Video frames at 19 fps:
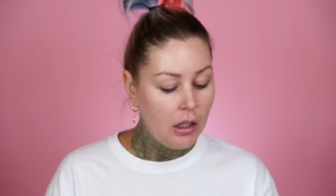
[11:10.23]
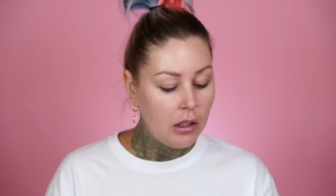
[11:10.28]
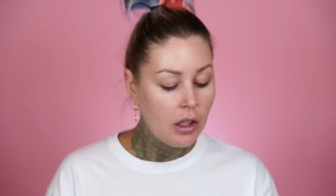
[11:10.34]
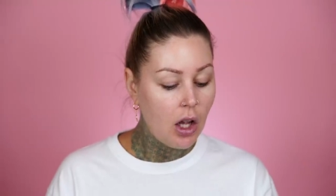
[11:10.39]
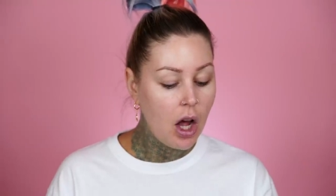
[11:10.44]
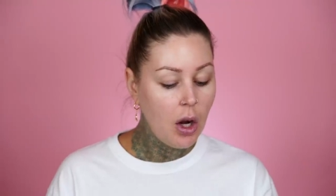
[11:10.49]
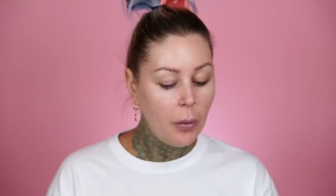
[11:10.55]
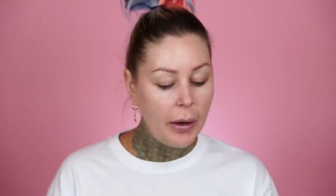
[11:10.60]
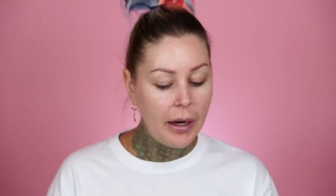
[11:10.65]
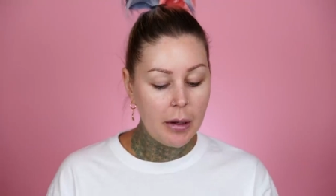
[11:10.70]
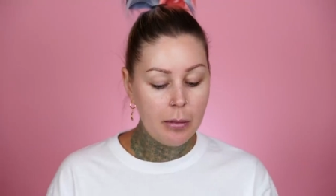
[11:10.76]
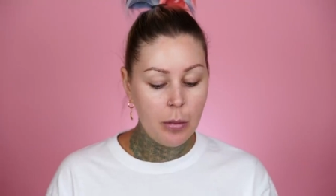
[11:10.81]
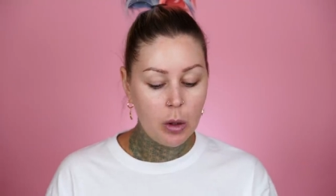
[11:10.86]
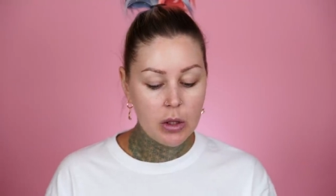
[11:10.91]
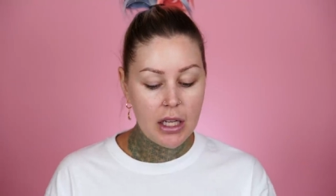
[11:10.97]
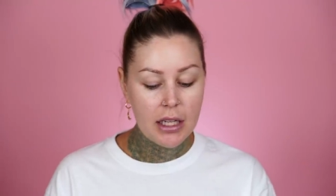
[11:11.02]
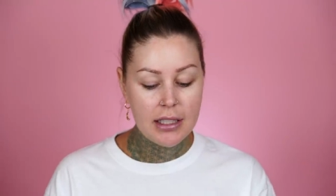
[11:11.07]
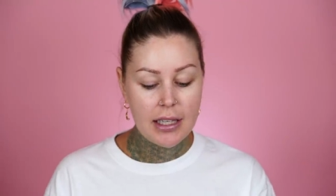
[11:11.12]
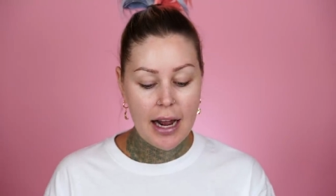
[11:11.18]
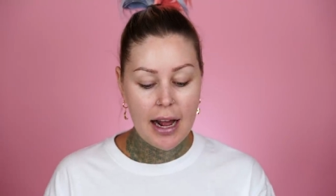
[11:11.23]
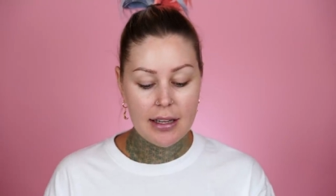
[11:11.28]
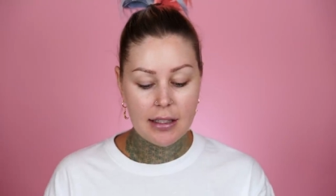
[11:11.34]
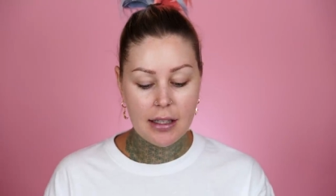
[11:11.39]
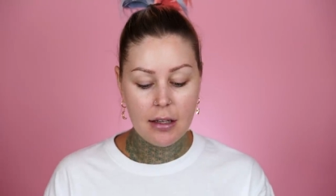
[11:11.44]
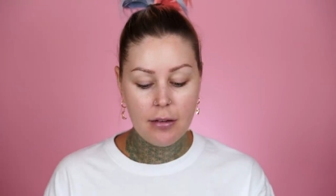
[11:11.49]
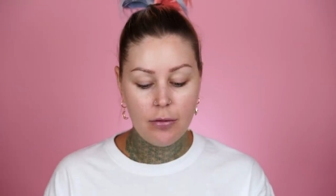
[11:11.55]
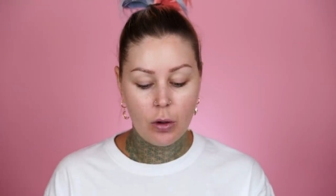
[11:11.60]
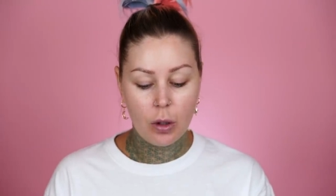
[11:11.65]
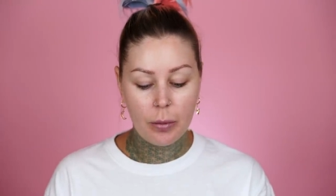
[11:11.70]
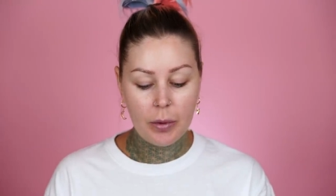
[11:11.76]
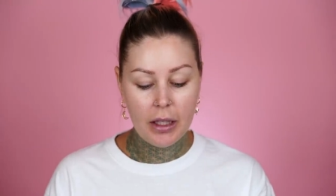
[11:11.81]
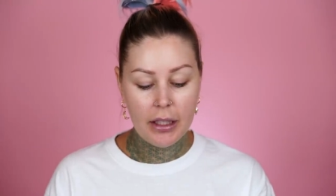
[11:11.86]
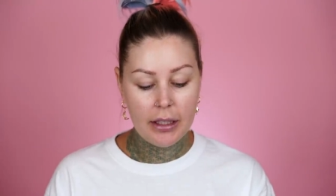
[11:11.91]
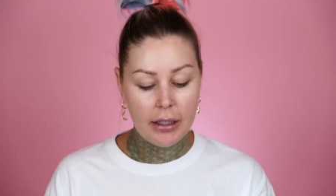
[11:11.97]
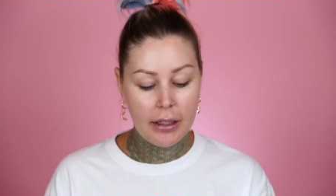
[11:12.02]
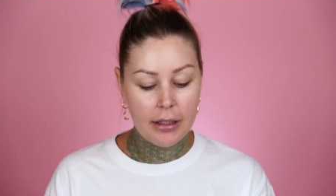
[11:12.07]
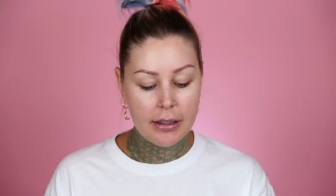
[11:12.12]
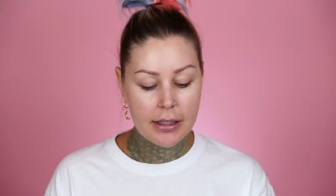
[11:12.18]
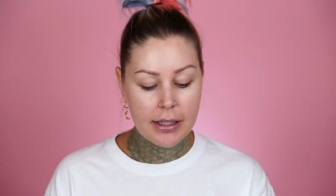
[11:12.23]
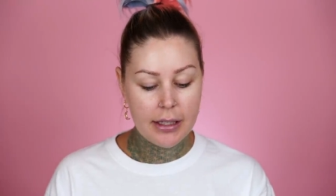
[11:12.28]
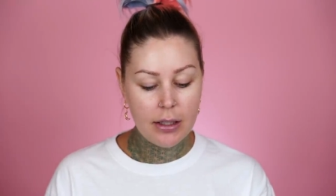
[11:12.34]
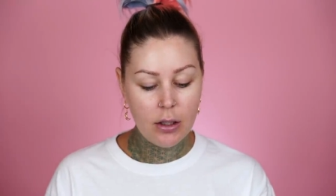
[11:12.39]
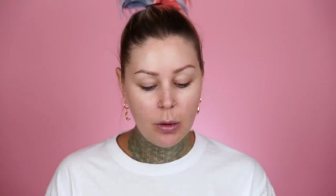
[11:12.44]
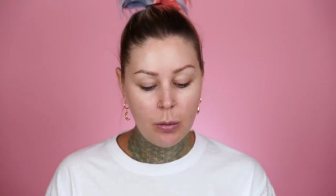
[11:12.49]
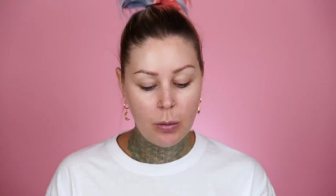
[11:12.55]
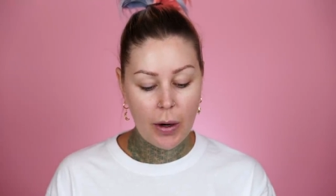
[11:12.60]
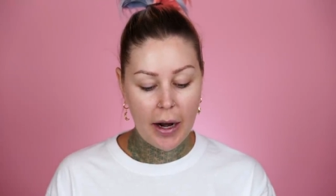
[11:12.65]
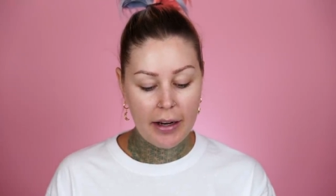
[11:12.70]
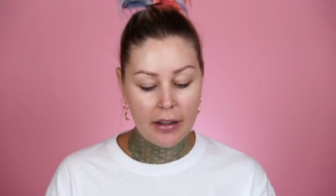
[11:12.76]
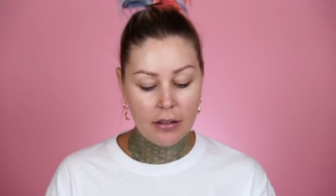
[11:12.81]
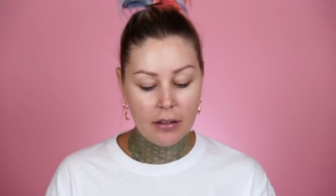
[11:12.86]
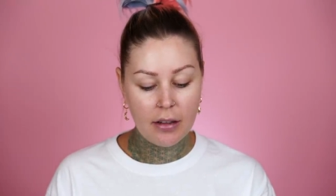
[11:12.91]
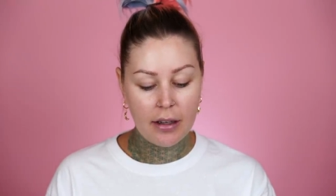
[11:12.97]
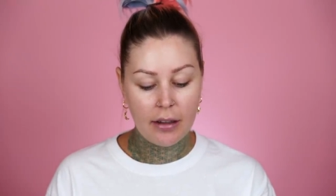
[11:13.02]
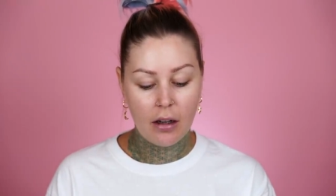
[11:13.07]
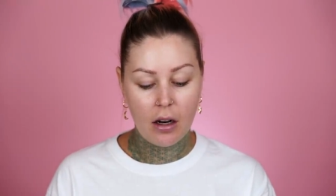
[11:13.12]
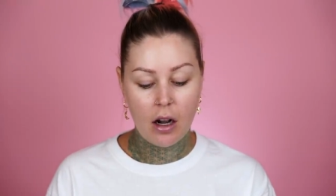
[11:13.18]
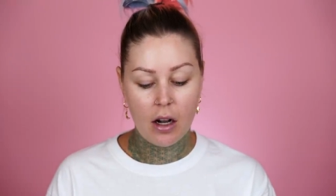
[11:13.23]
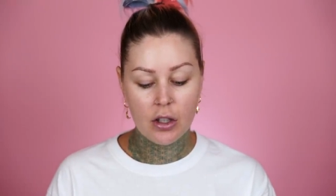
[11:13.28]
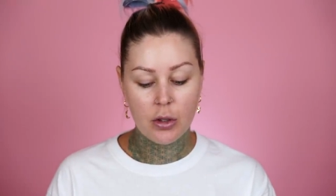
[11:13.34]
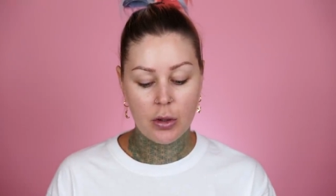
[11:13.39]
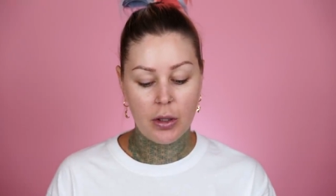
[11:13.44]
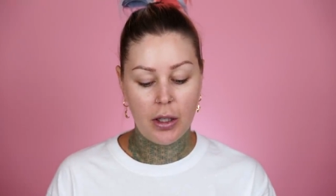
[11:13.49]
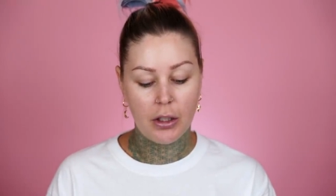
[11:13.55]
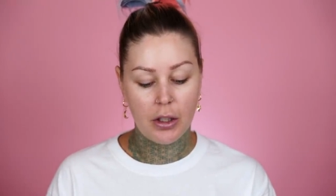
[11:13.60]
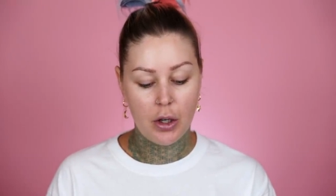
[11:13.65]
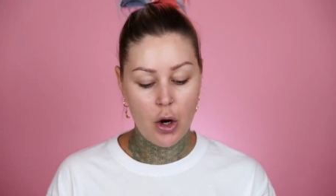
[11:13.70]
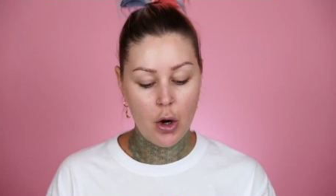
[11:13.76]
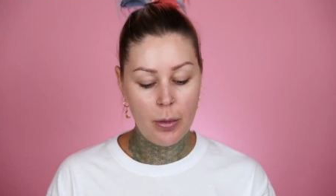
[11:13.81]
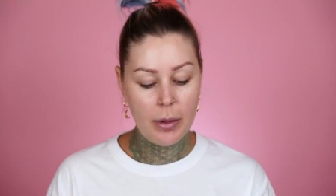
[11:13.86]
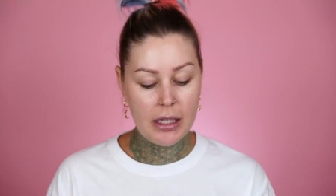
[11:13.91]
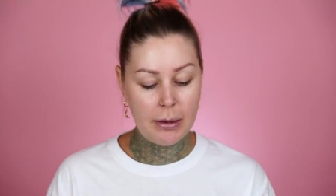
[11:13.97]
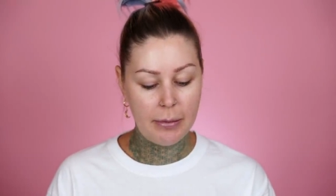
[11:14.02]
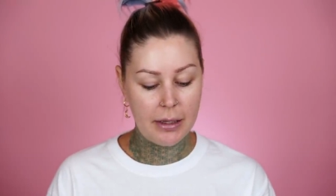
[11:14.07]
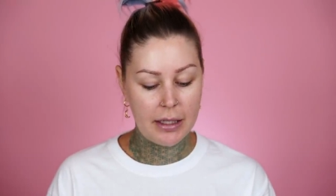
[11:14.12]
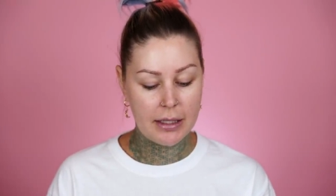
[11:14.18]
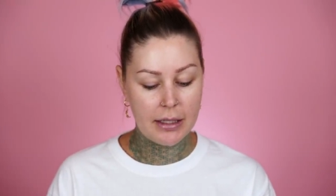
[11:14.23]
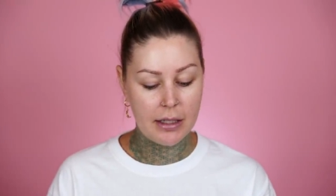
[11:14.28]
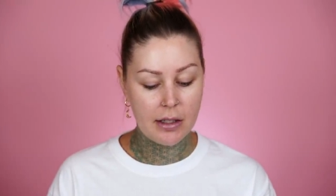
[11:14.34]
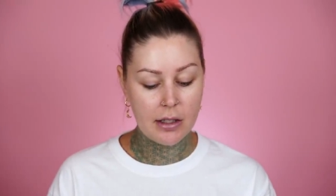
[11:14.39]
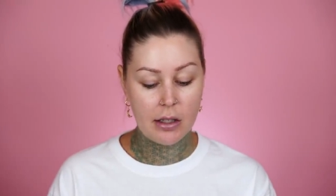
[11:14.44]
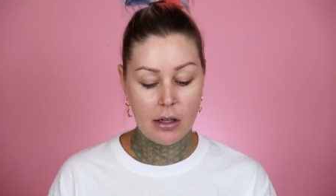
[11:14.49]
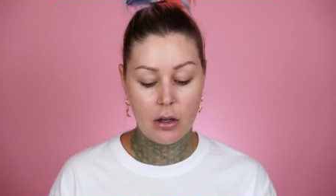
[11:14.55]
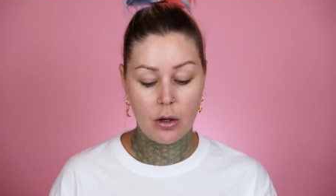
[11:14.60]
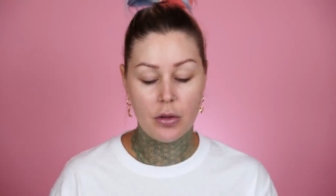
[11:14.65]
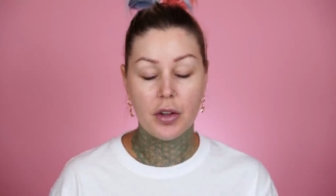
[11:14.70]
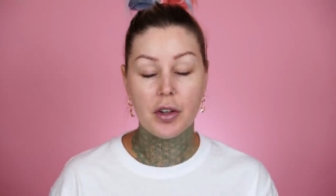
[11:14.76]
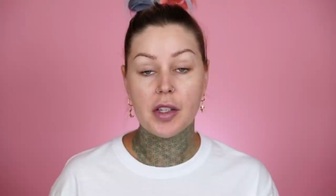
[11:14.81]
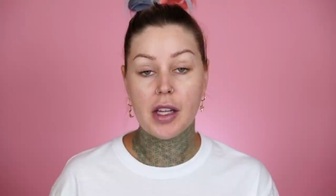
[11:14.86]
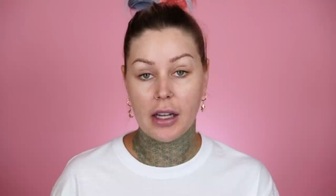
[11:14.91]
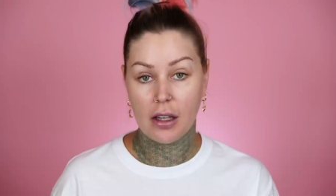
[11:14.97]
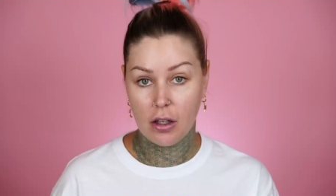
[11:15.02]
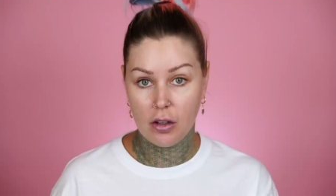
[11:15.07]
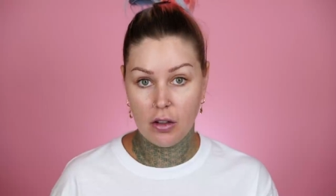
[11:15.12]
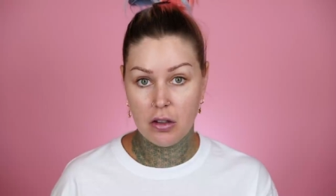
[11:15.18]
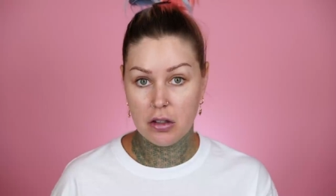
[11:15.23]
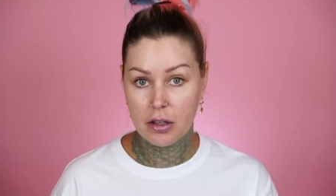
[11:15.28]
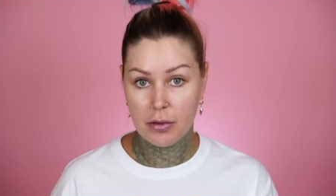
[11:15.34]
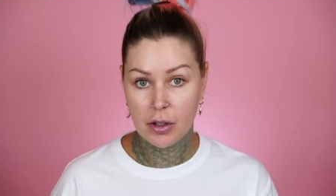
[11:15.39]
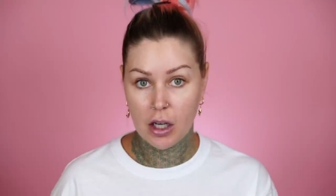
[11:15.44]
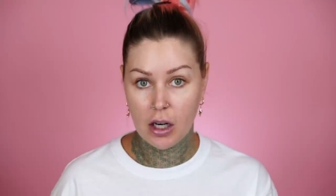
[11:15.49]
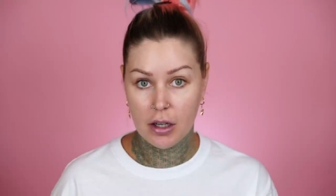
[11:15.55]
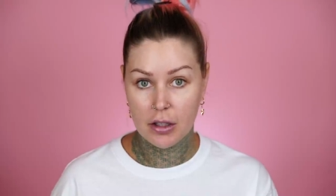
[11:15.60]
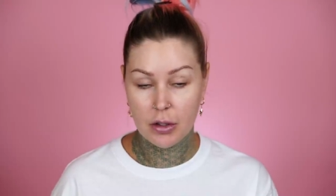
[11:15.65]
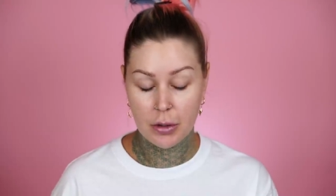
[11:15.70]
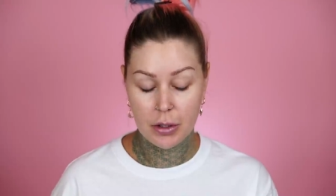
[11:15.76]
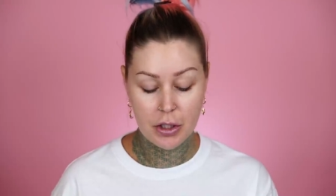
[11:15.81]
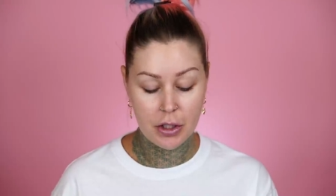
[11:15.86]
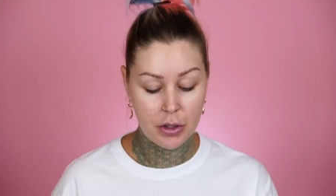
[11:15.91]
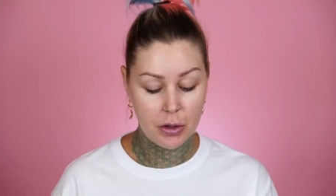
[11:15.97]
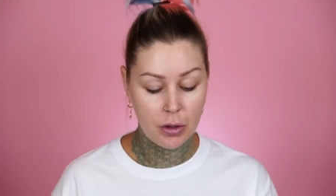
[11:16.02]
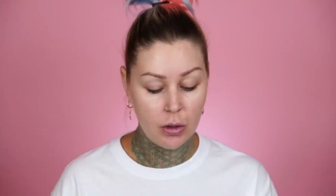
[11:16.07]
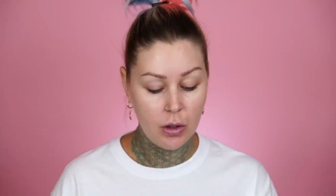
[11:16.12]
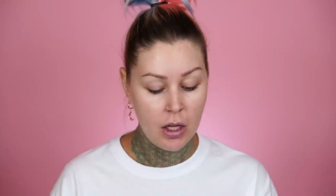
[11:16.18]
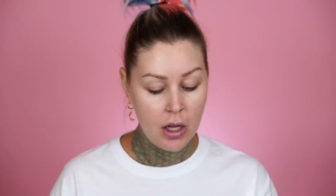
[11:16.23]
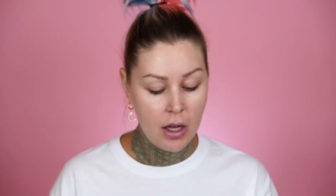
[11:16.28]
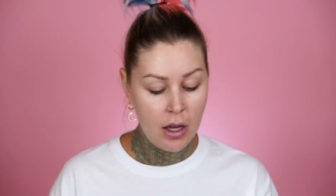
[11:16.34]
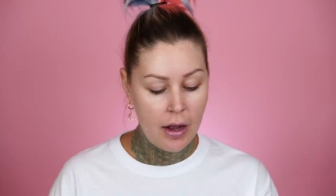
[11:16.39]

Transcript: Long-wearing multitasking formula can conceal, brighten, and contour like nobody's business. So they're saying you can use it for contour too.